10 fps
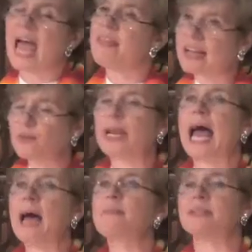And that's what
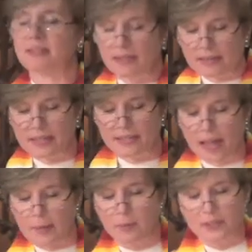happens to the
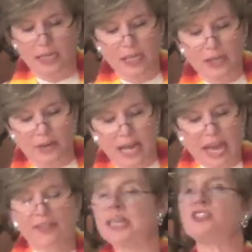disciples here.
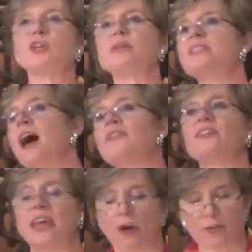The issue is not
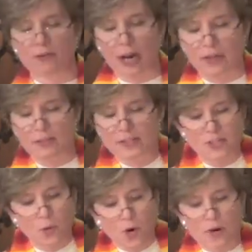that they are afraid of the
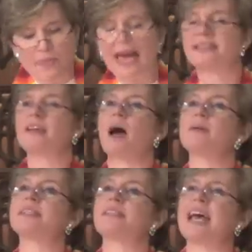storm. That is
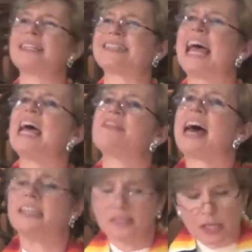common sense.
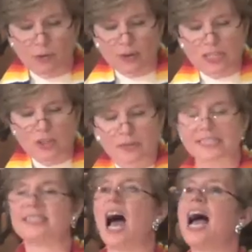That is the original
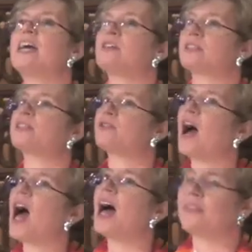desire to
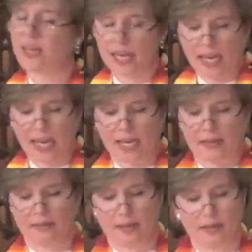survive kicking
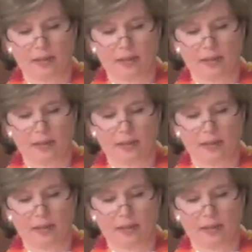in.